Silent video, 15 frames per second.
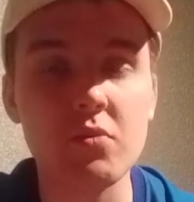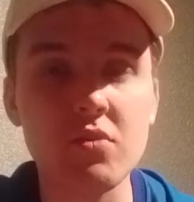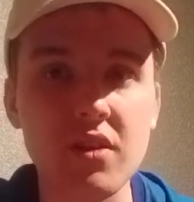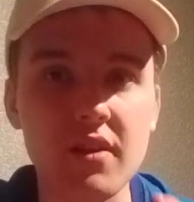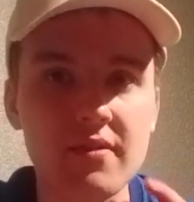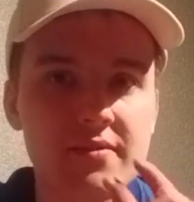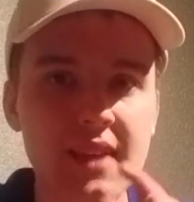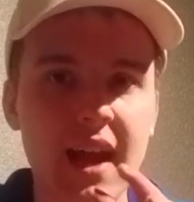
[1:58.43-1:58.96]
It was
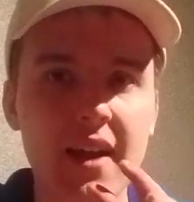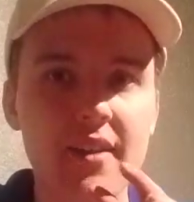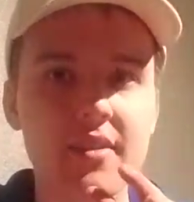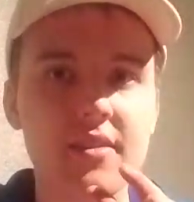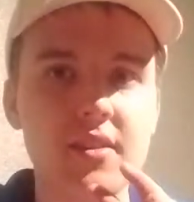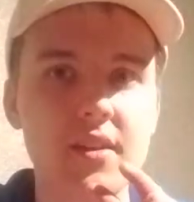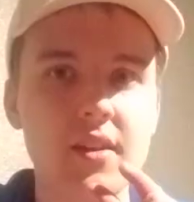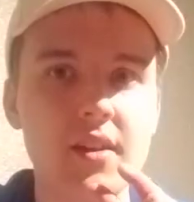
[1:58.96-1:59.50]
like
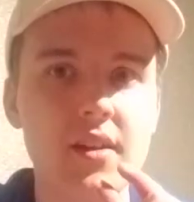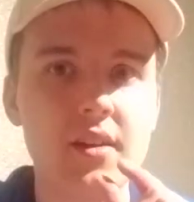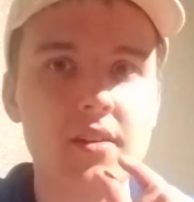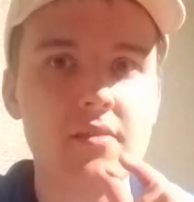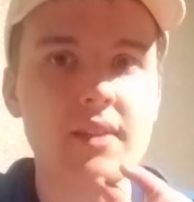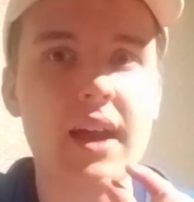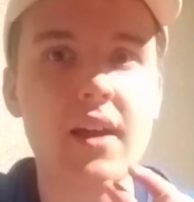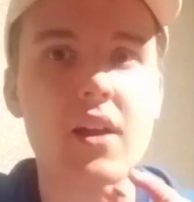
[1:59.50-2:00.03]
that
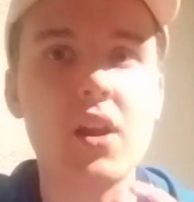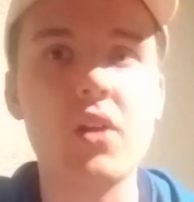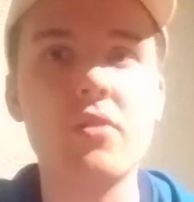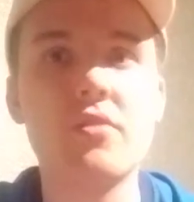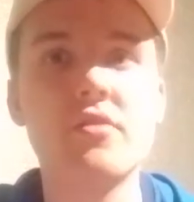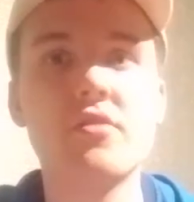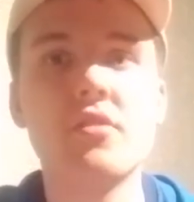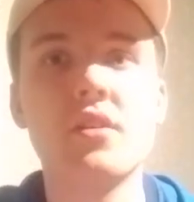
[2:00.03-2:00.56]

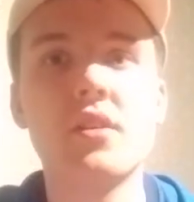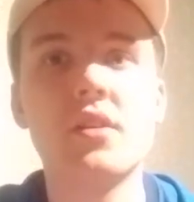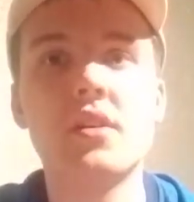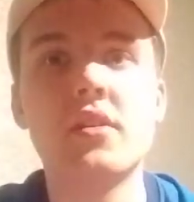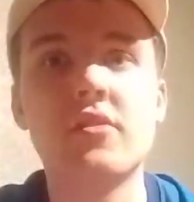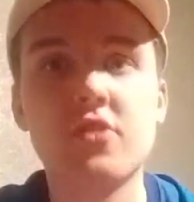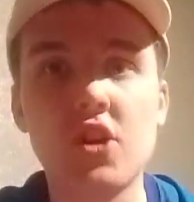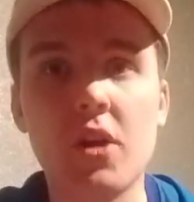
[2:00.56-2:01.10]
close
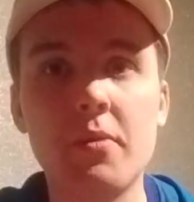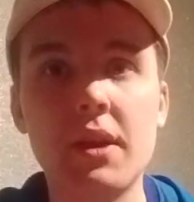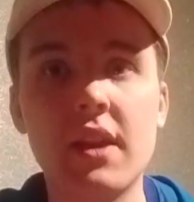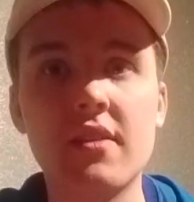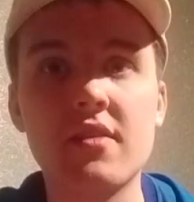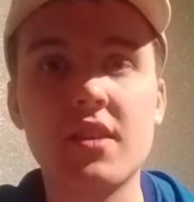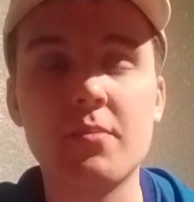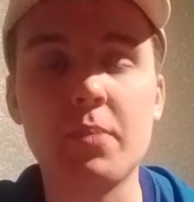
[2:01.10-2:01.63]
to going
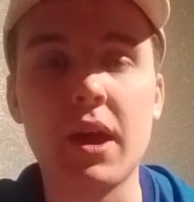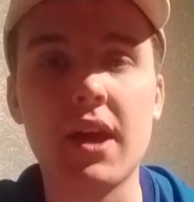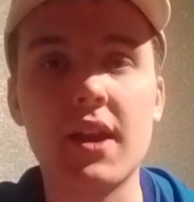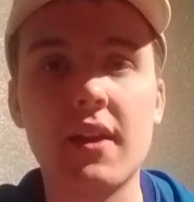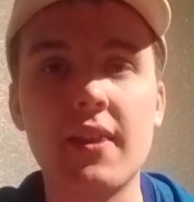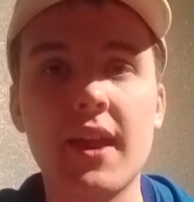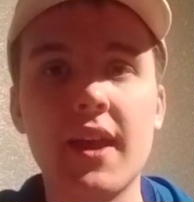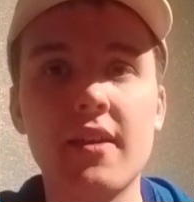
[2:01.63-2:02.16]
into the back
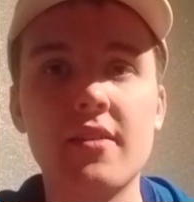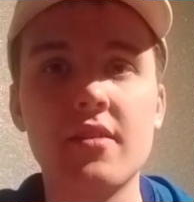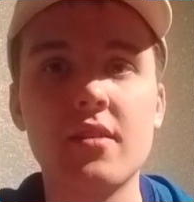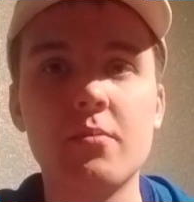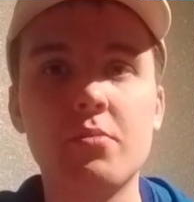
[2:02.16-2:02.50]
of the net.